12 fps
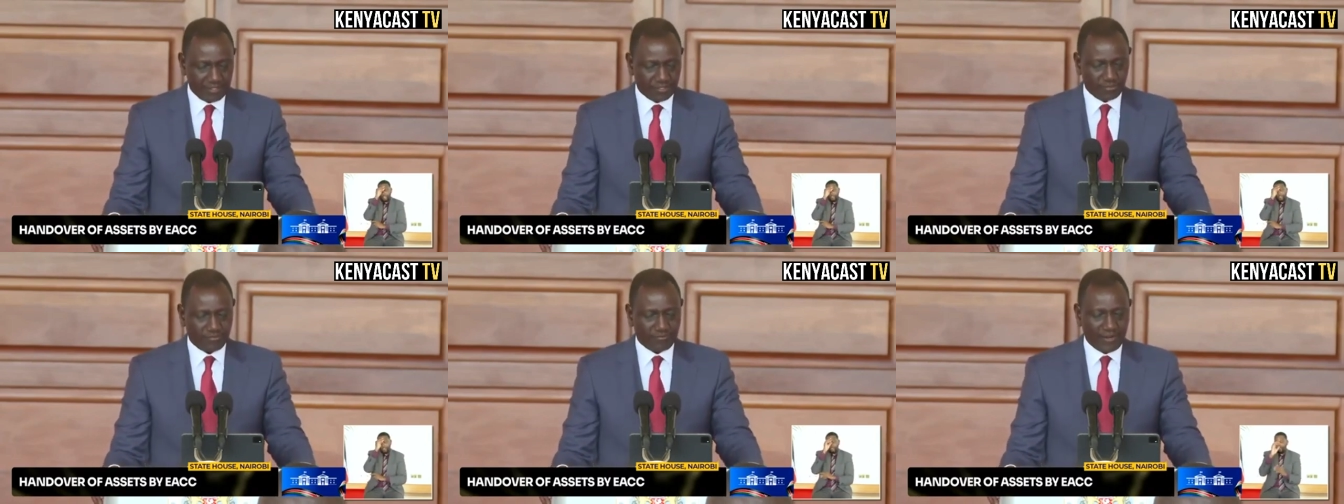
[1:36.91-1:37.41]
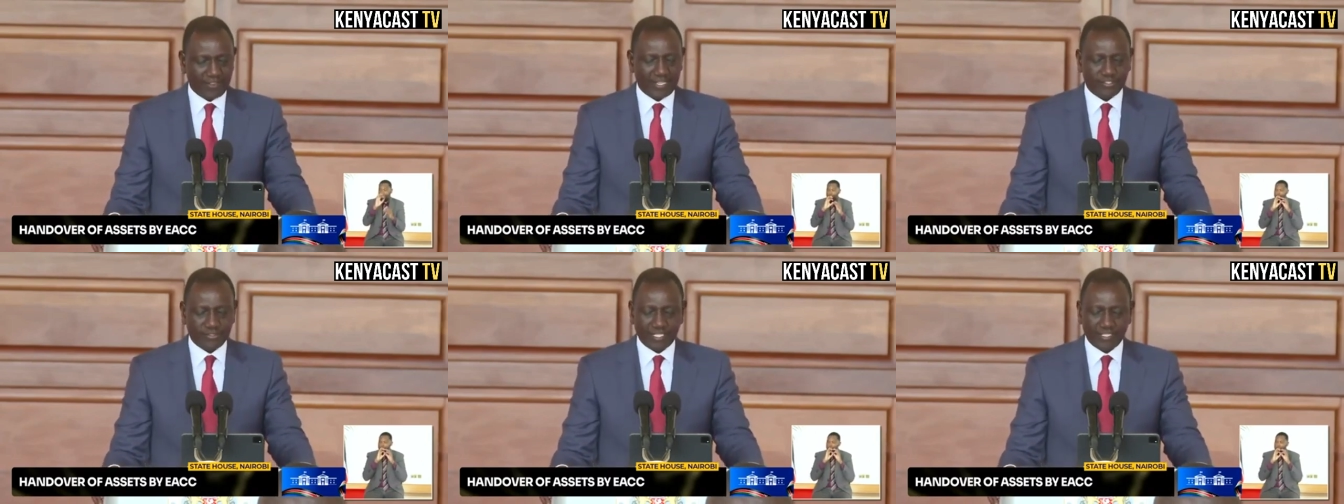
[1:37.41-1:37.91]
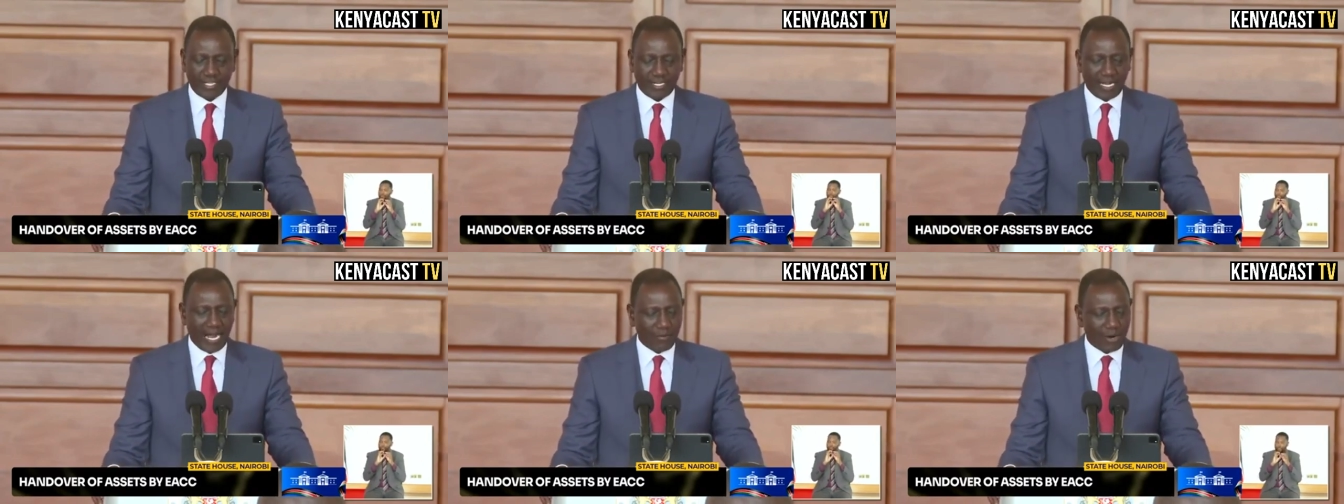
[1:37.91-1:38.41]
to further
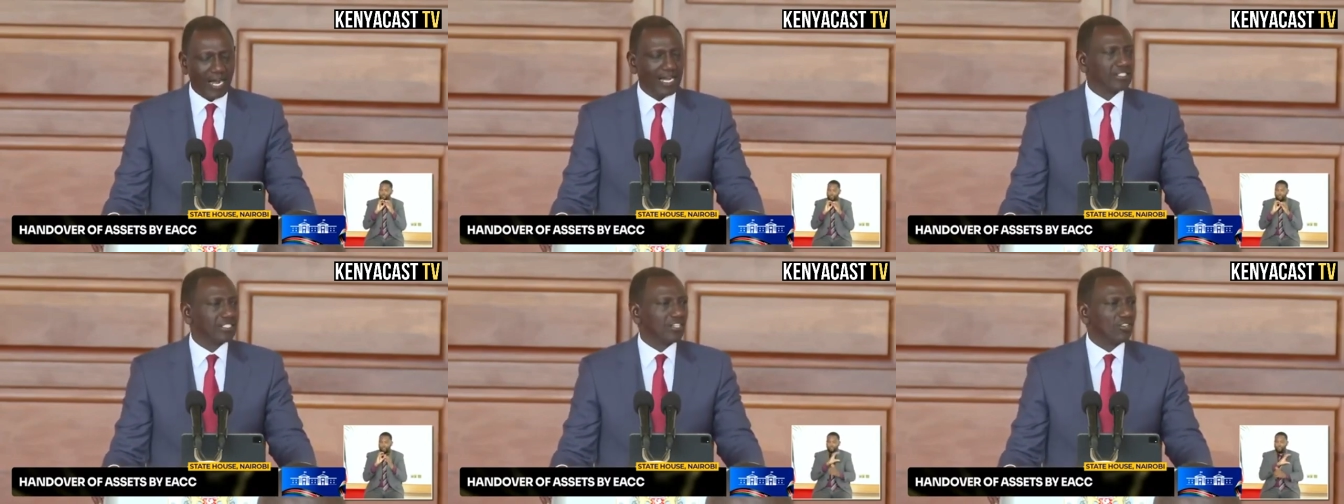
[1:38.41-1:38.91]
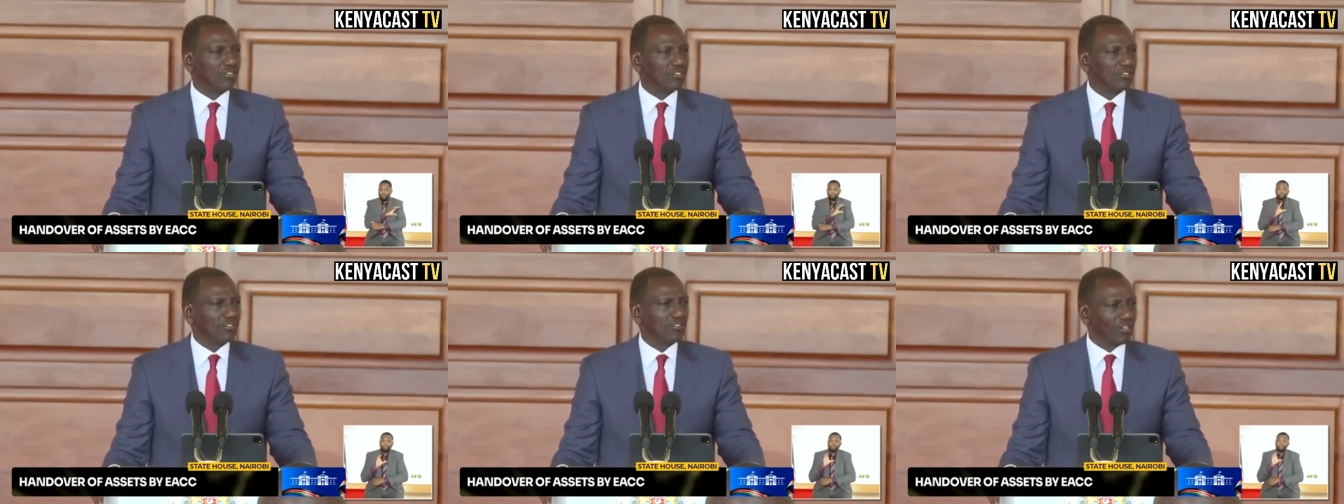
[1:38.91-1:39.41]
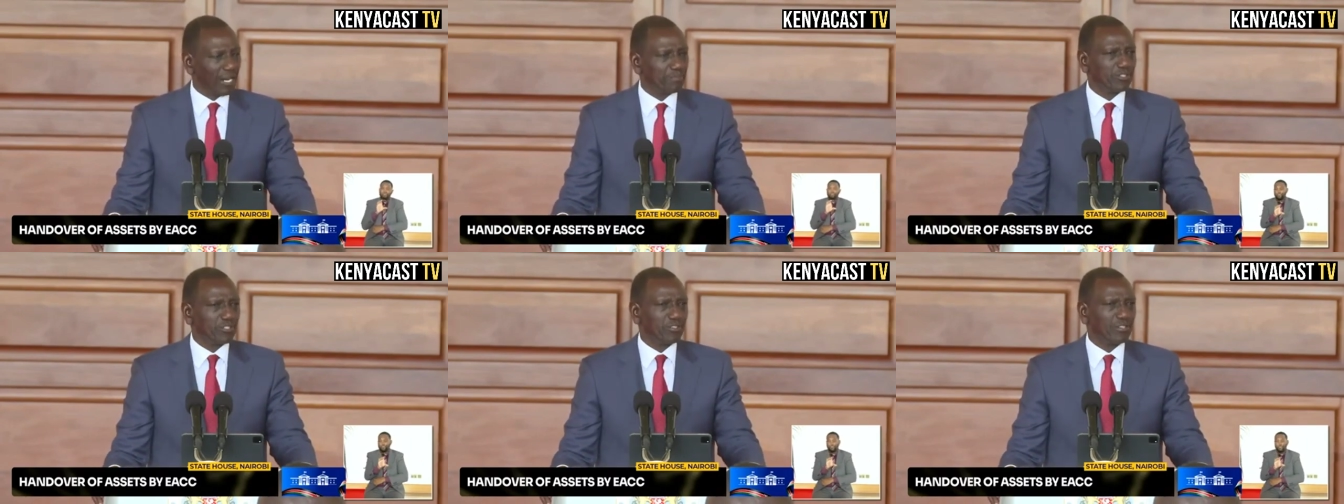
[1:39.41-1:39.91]
strengthen our
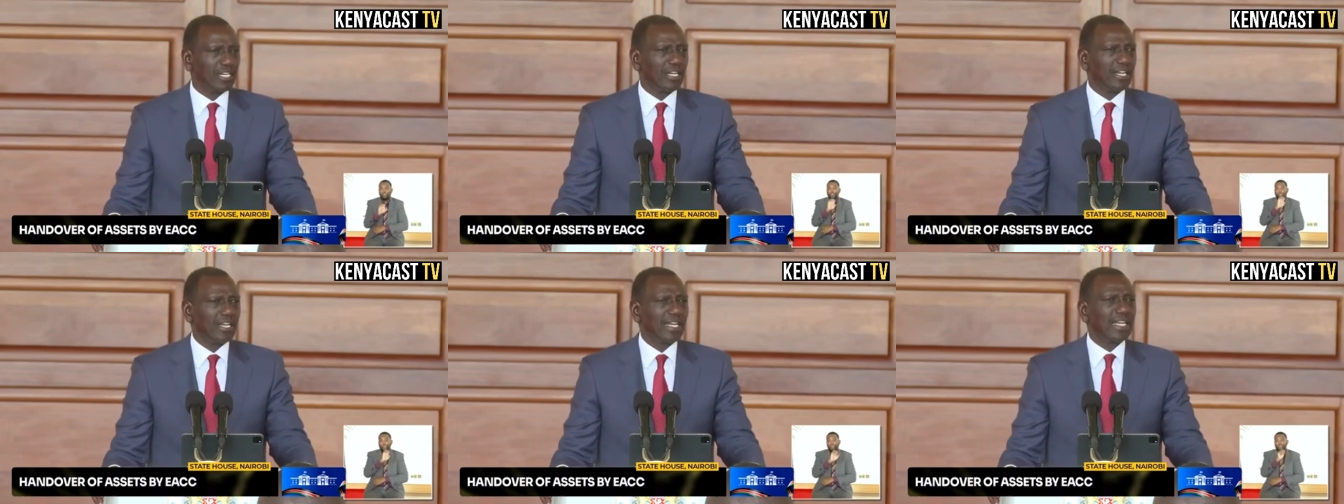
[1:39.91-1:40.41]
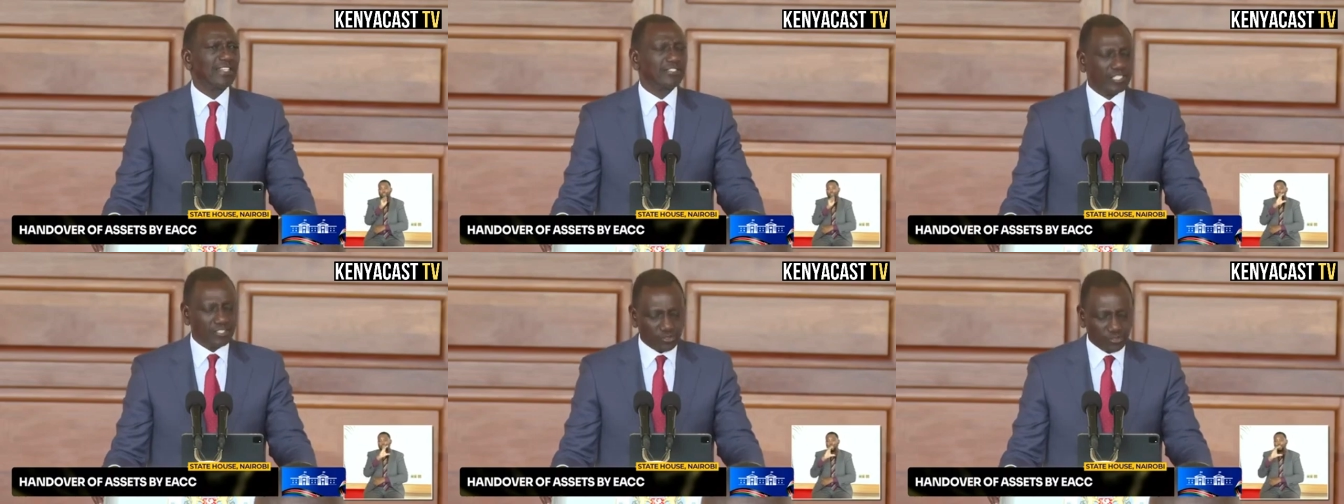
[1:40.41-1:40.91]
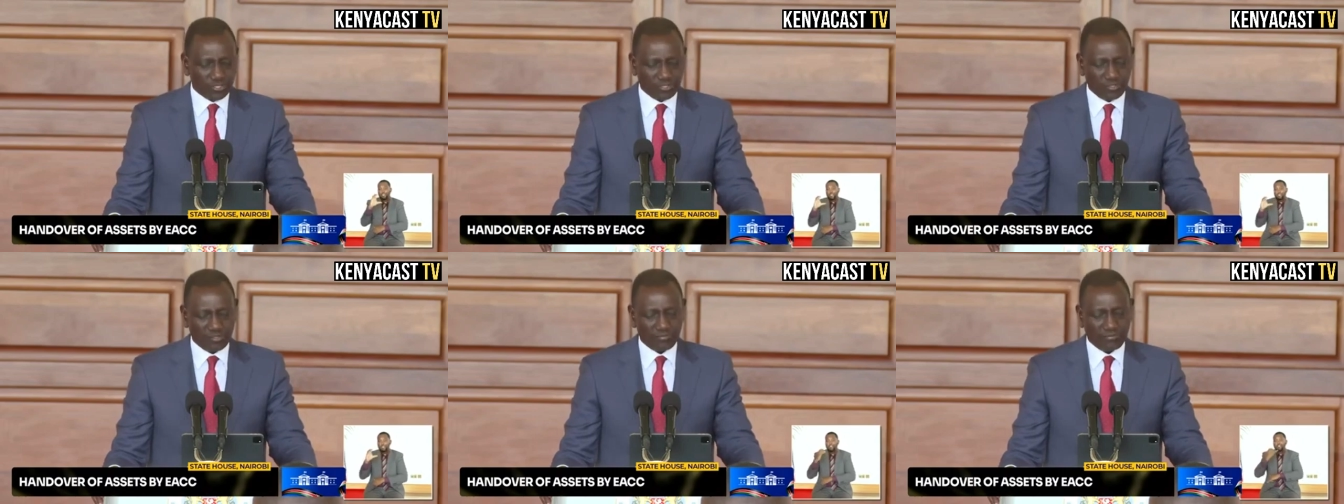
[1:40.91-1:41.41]
anti-corruption
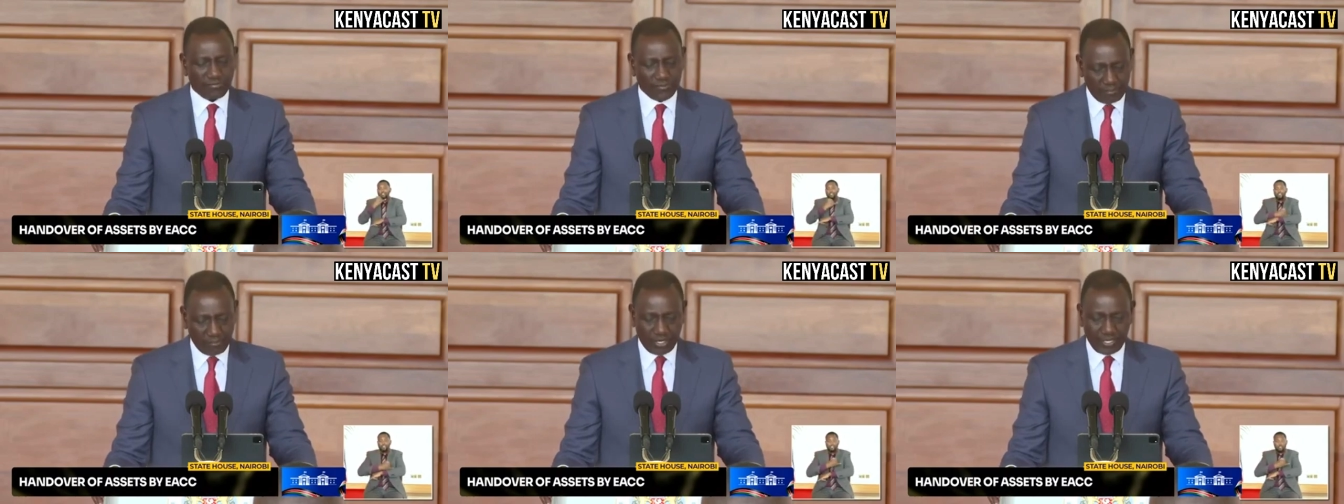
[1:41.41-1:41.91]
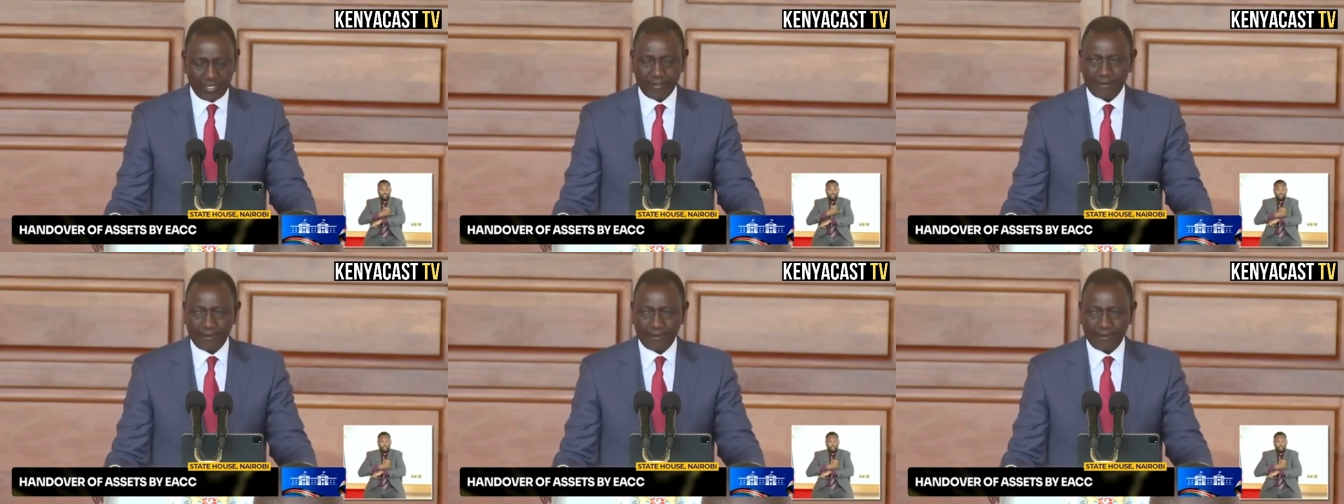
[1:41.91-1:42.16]
institutional framework.